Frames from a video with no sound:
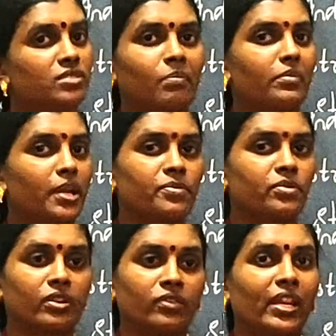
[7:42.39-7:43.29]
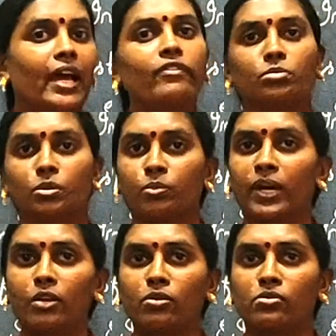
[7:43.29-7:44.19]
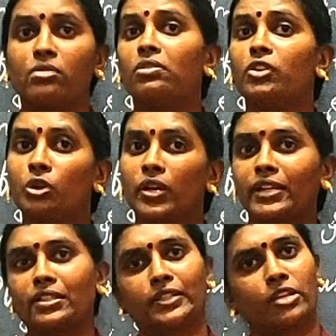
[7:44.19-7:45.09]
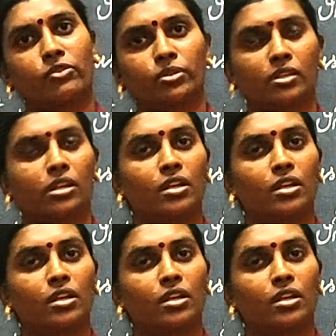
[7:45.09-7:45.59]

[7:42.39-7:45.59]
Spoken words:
Sometimes when we have a mobile also, we will not get the network.